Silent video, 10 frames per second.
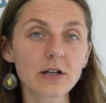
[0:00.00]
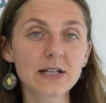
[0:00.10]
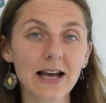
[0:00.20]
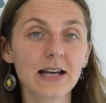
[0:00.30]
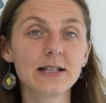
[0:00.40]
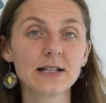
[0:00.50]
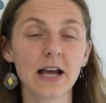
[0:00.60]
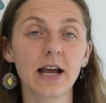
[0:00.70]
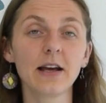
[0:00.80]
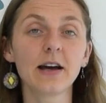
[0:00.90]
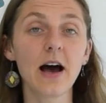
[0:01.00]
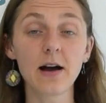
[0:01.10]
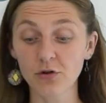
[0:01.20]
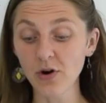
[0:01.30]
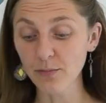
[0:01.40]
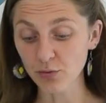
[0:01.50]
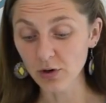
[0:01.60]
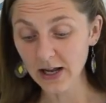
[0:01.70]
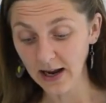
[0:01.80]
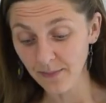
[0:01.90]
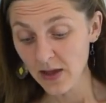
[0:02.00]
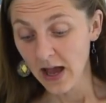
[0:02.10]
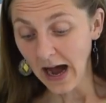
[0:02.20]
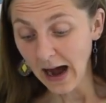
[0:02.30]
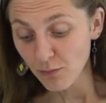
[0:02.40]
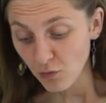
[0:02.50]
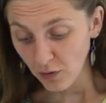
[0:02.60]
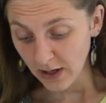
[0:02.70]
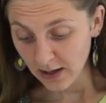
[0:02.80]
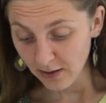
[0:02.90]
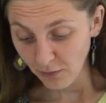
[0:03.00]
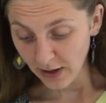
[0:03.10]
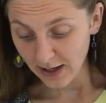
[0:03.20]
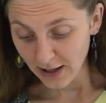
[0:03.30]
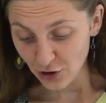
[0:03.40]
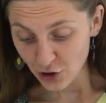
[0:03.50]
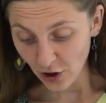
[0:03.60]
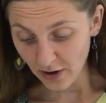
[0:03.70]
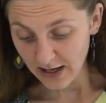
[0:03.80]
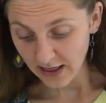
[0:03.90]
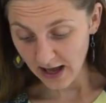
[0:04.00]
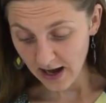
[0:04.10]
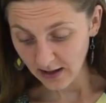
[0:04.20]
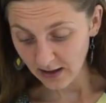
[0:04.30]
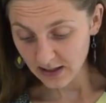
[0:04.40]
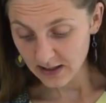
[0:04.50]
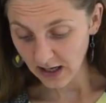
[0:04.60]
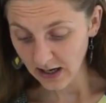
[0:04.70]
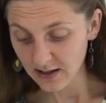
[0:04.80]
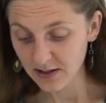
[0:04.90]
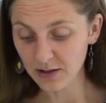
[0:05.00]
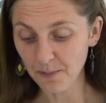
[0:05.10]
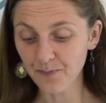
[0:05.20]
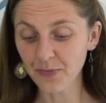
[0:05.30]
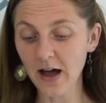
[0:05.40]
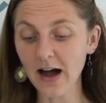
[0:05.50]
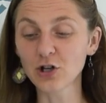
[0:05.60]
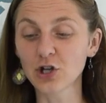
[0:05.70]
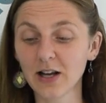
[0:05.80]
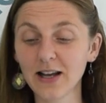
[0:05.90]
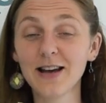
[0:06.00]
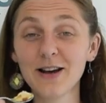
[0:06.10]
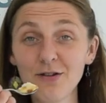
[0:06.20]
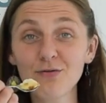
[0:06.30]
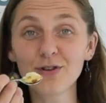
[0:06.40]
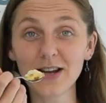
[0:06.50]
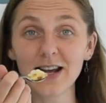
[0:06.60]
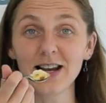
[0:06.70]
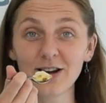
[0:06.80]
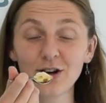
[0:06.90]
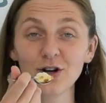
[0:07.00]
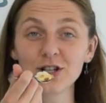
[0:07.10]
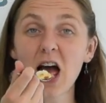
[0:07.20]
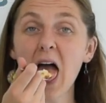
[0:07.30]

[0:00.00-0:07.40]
tasting creme brulee. I'm really, really enjoying that. This is actually really good.